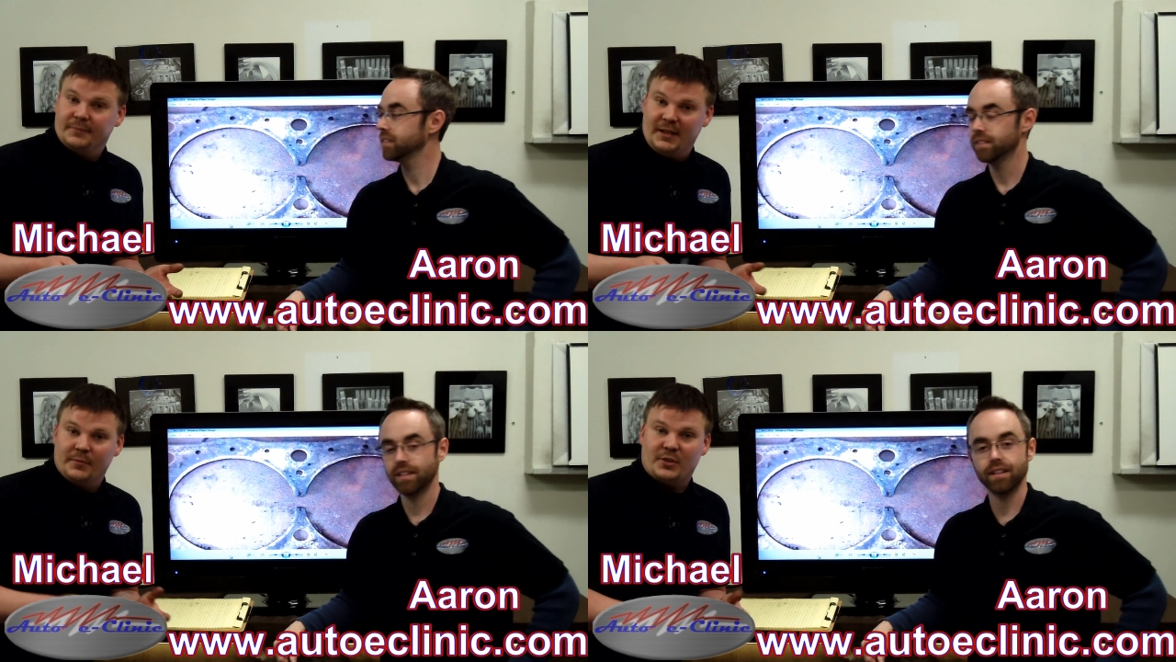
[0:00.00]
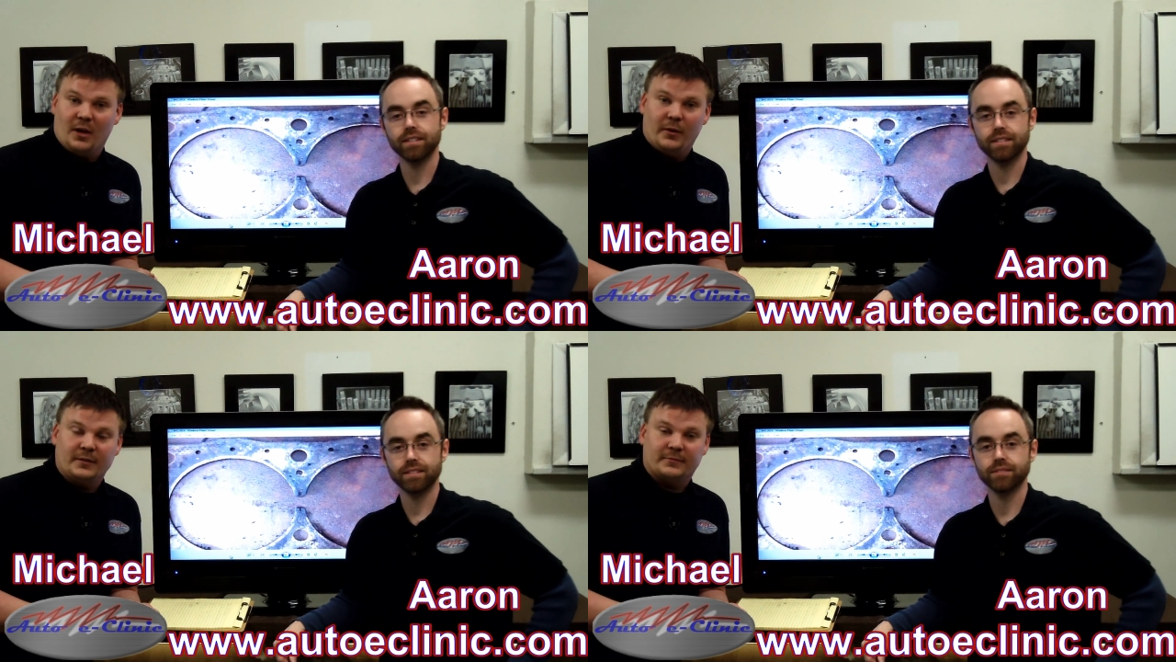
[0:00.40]
Speaker 1: Tim's yes.
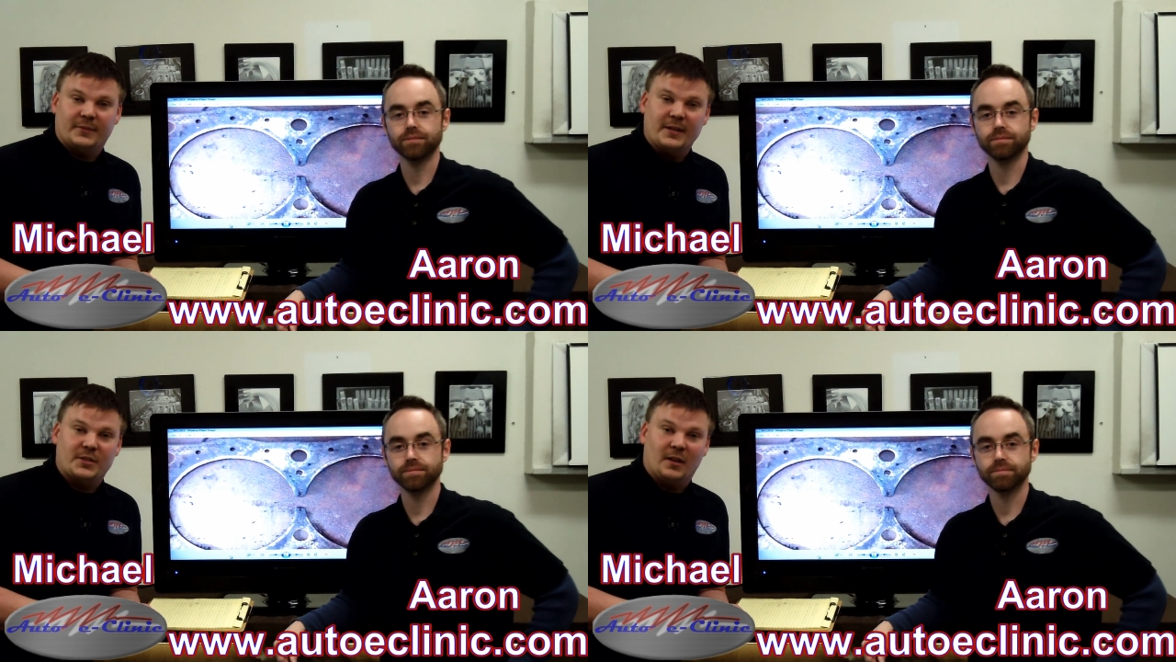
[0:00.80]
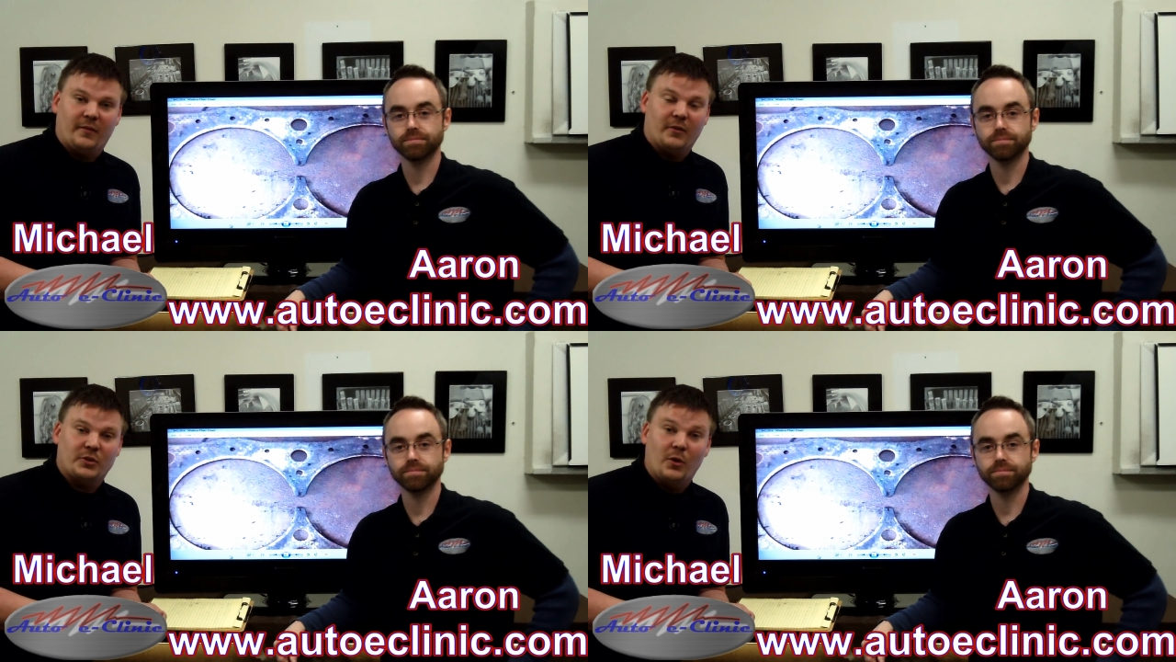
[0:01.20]
Towing takes care of
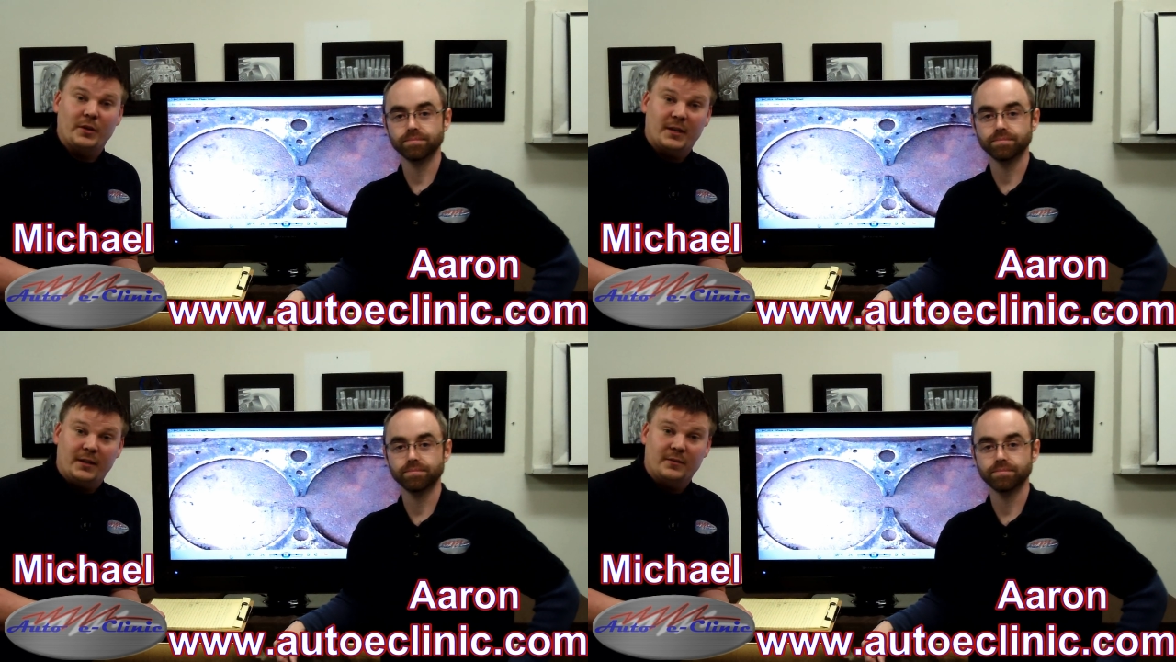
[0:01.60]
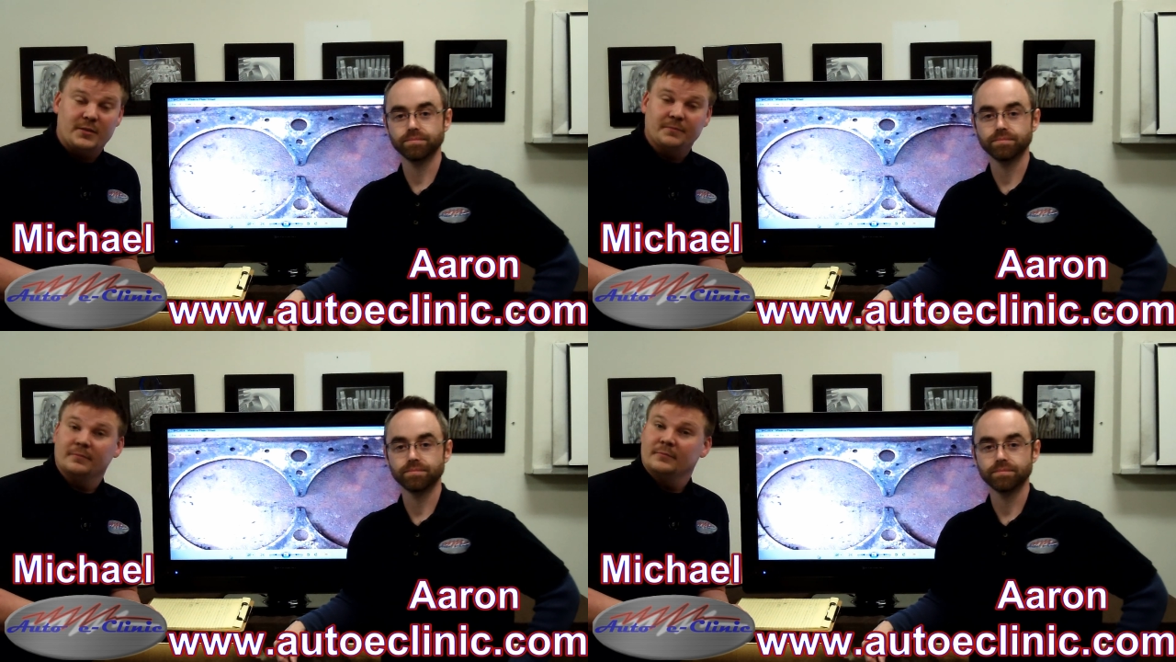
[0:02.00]
all our towing needs.